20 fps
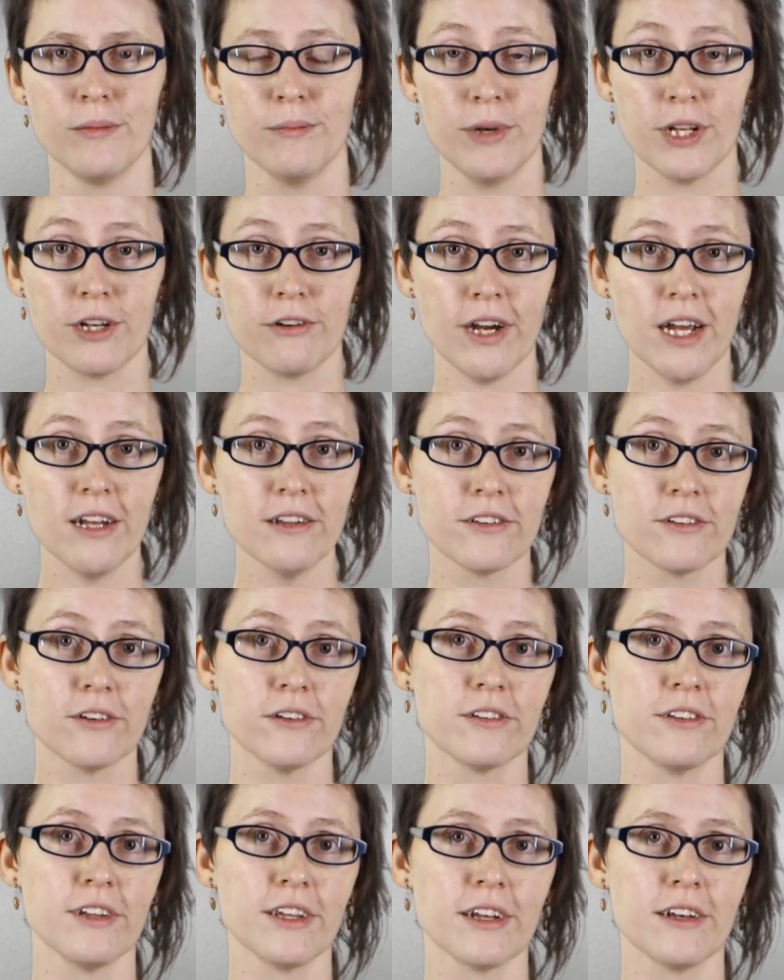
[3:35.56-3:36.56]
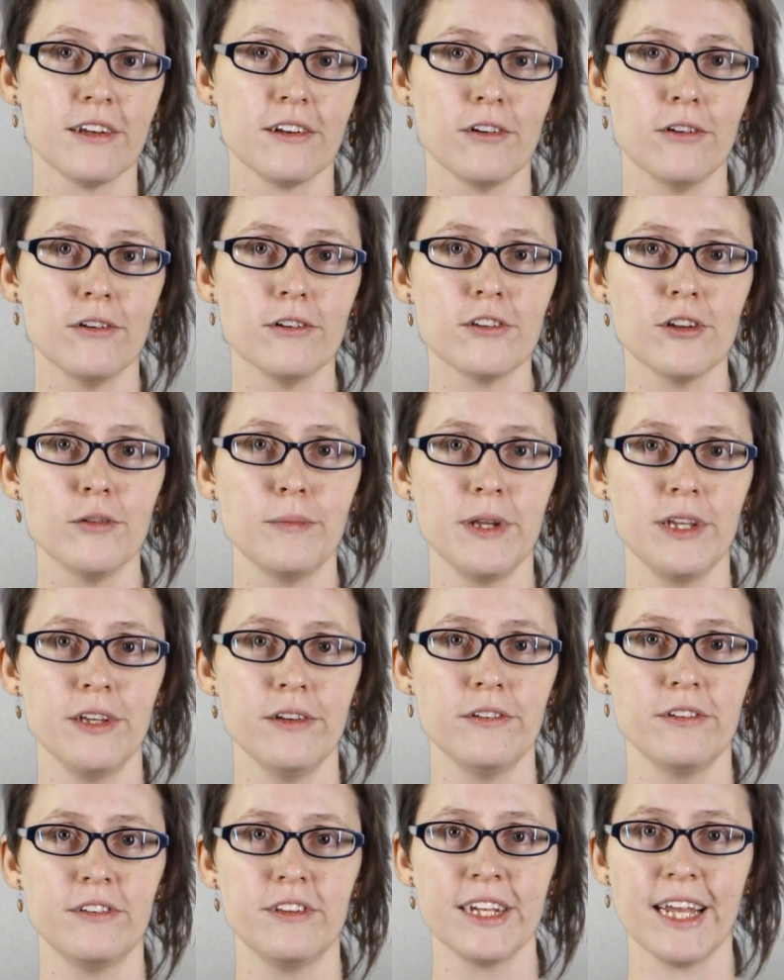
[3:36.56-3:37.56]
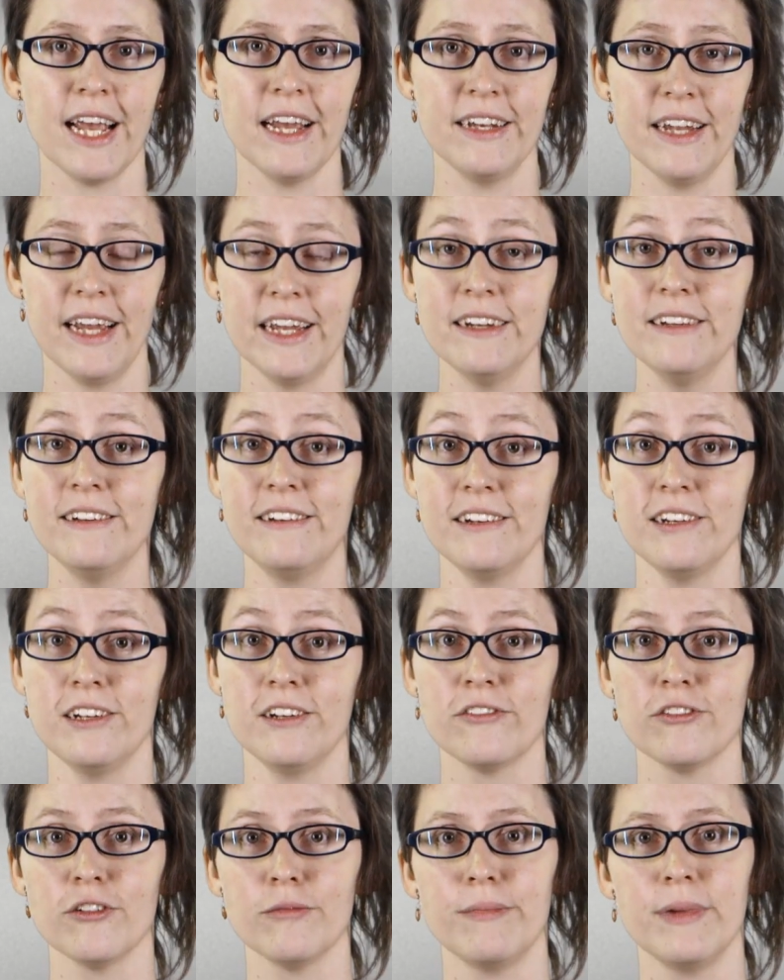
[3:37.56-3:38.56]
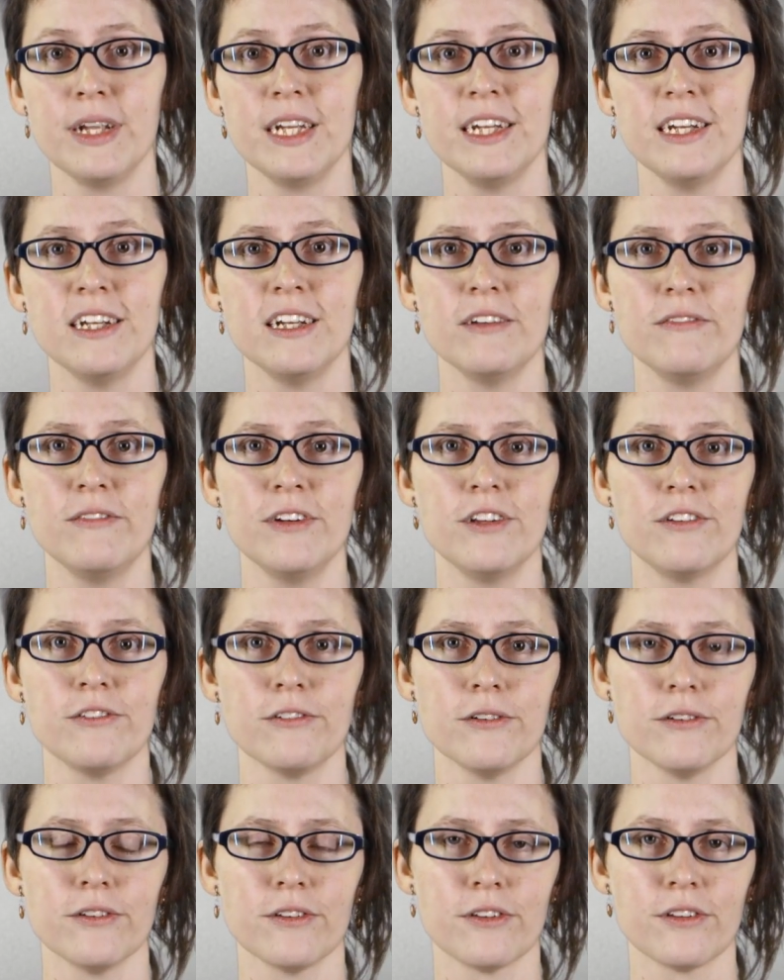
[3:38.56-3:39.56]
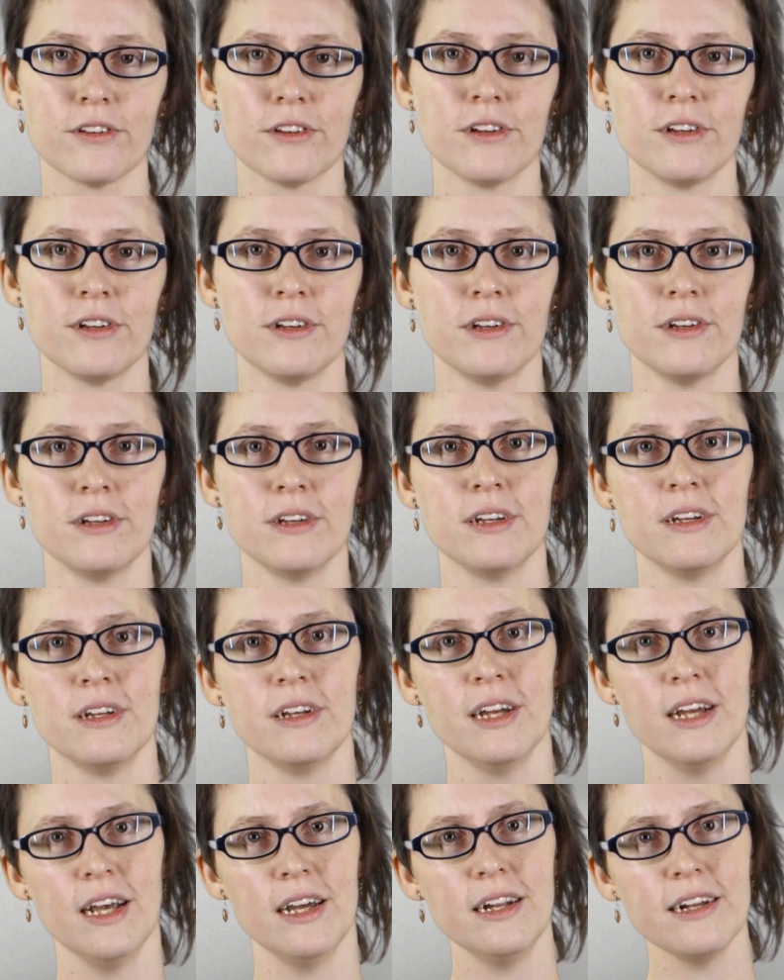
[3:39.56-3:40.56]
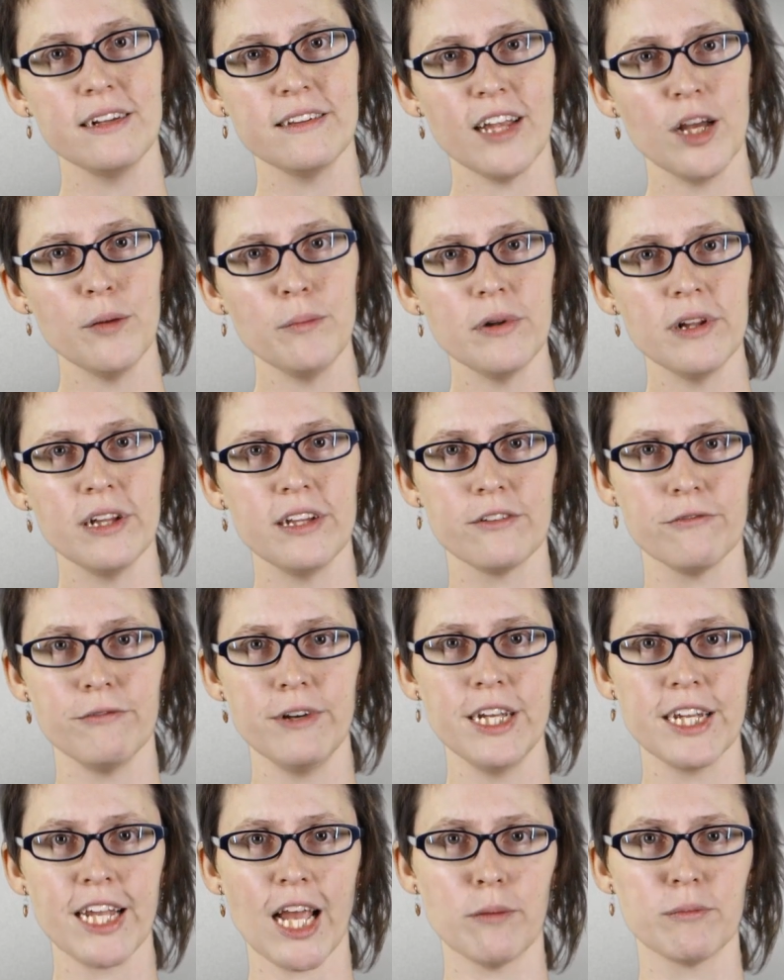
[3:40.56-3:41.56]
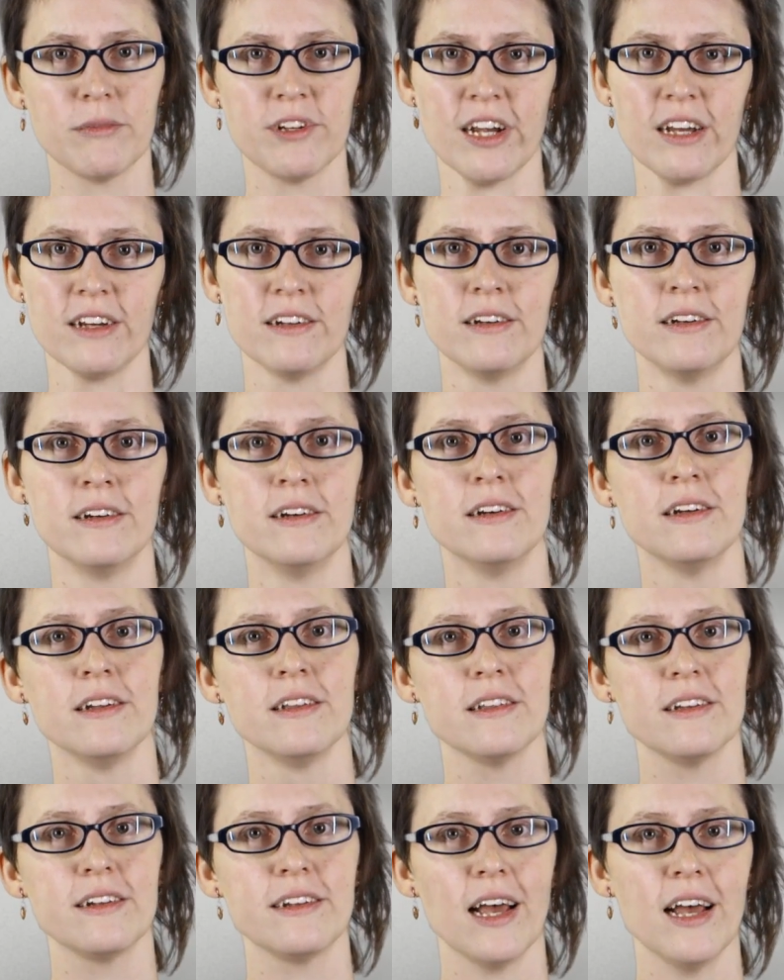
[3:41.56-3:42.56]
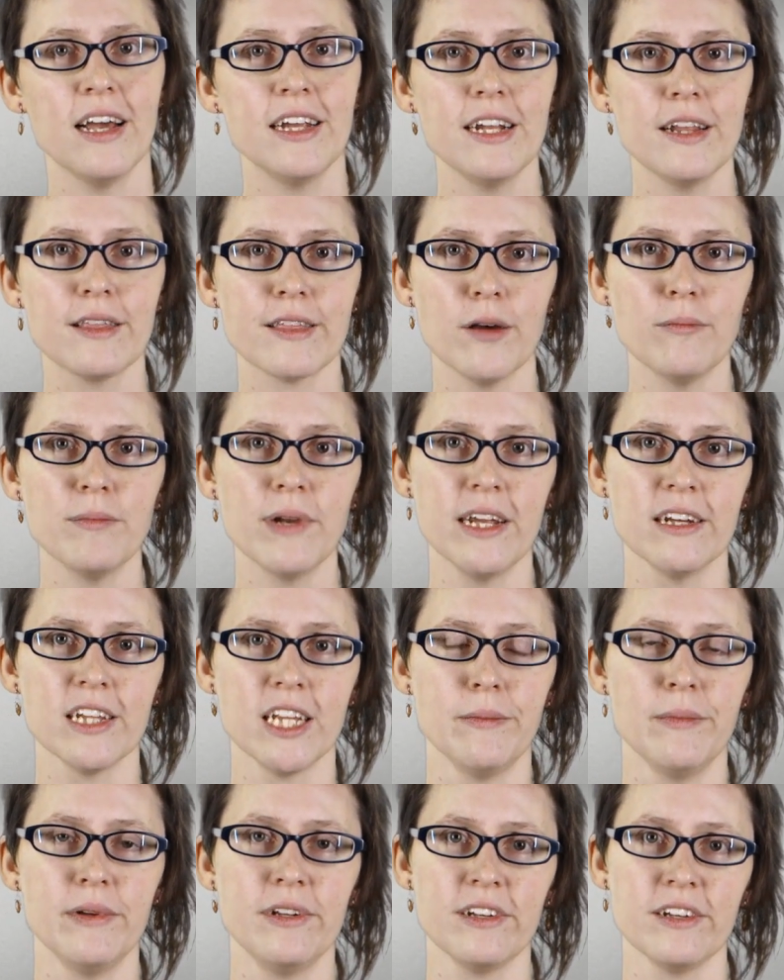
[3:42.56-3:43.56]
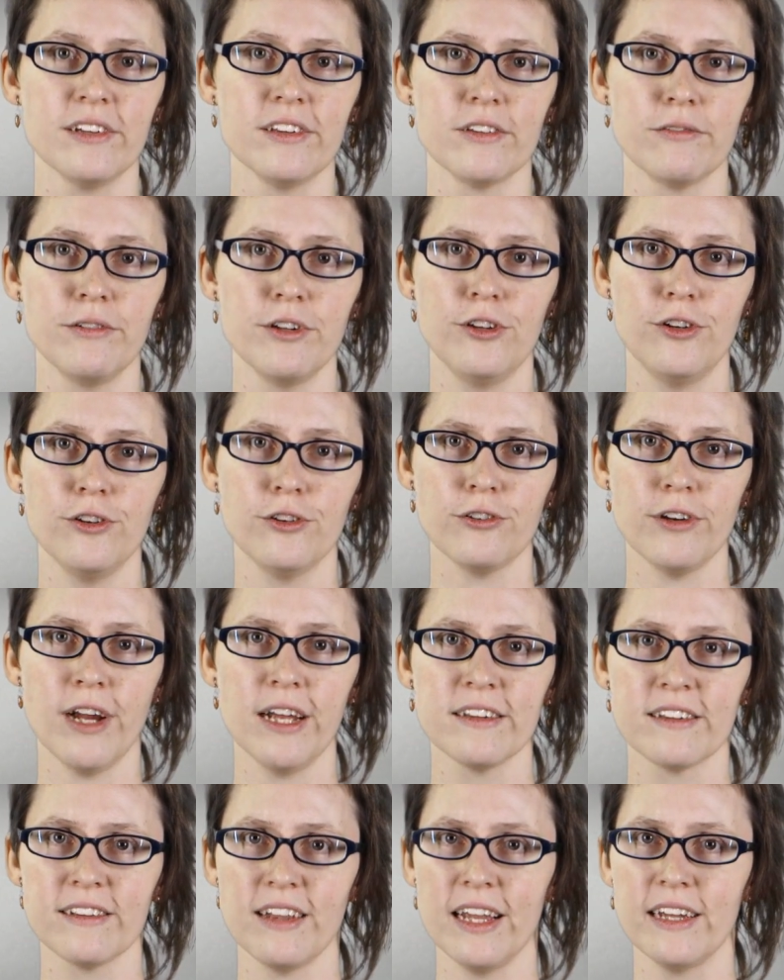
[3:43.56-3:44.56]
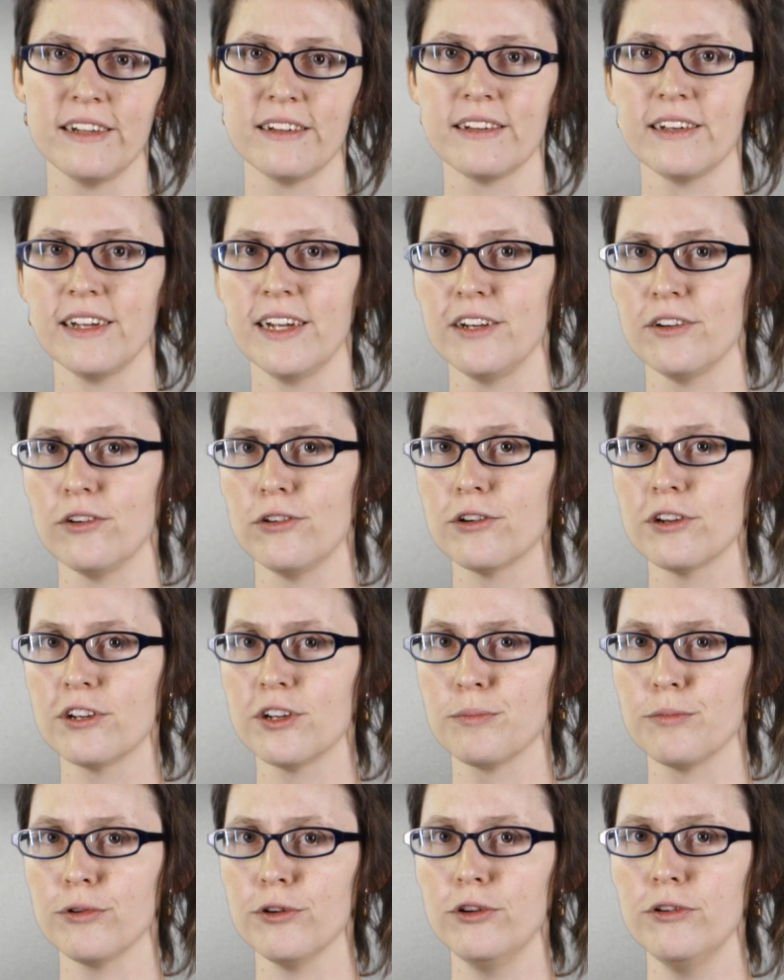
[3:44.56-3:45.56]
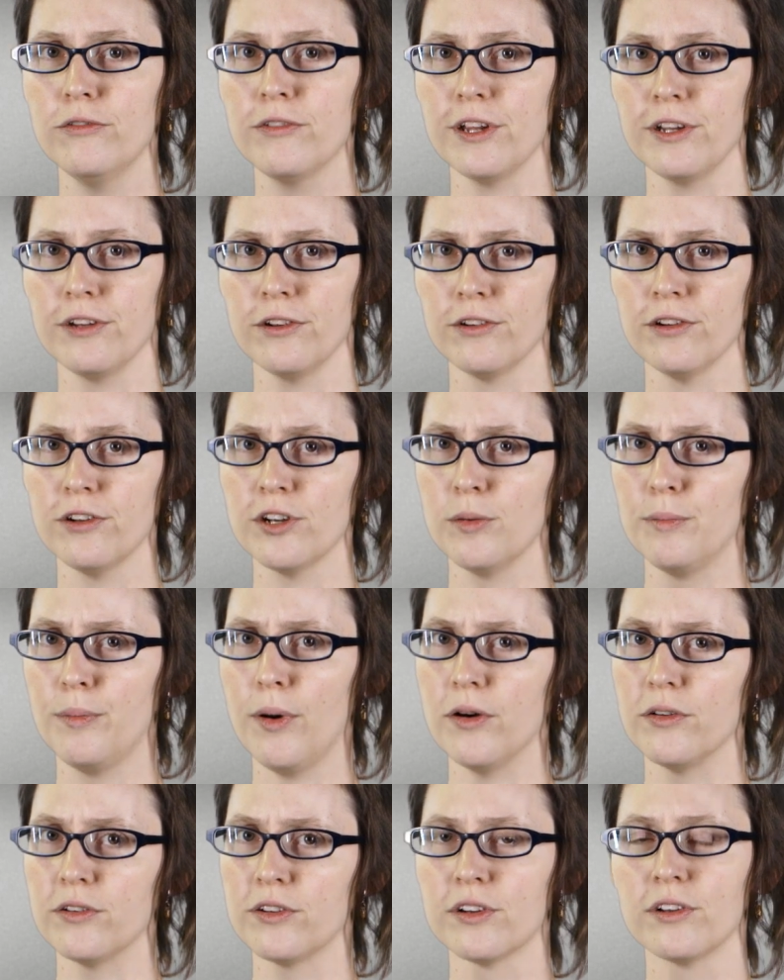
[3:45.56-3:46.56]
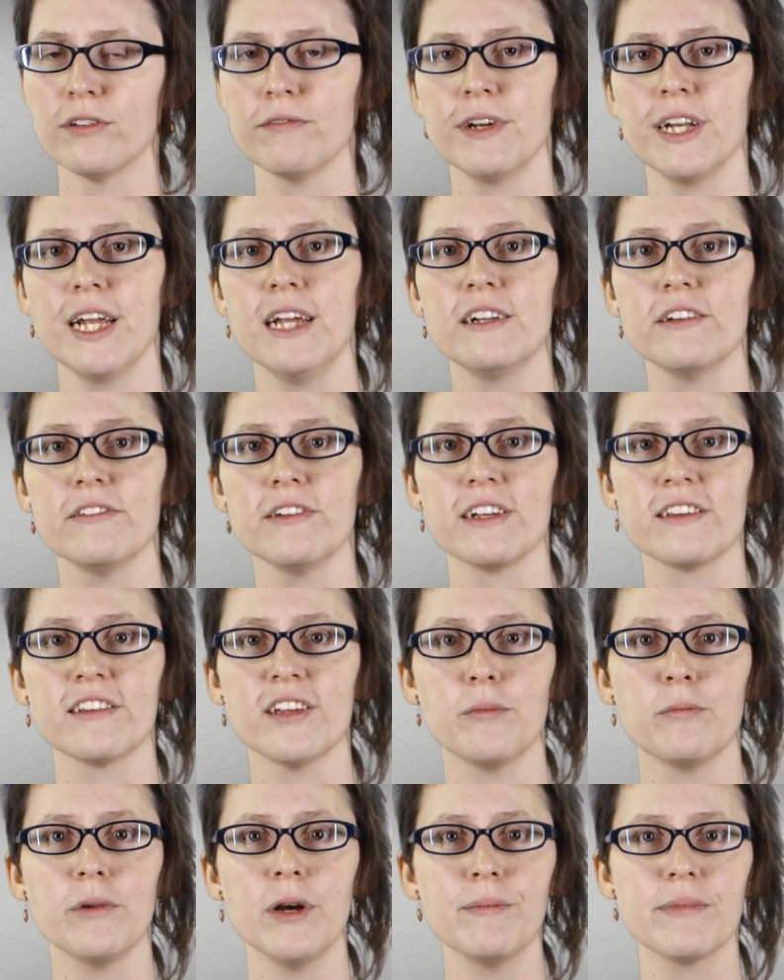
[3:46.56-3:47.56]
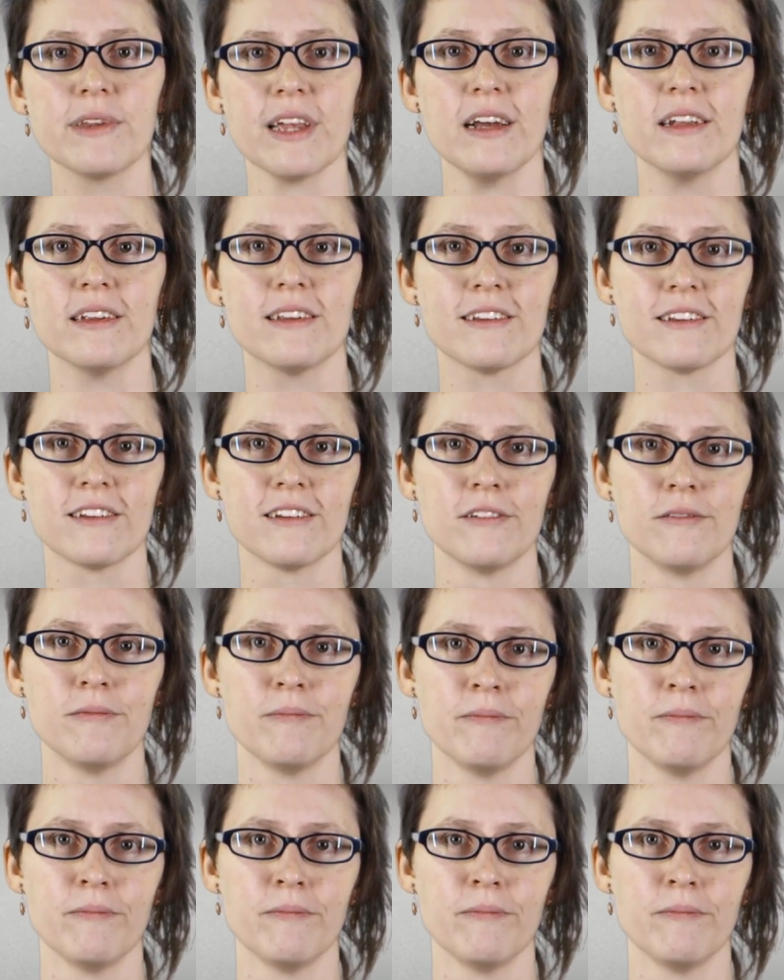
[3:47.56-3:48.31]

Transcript: But crowdsourcing can also be used to gain energy from many individuals. An example is reCAPTCHA, the tiny thumbnail images which you translate in order to prove that you're not a bot when entering some websites.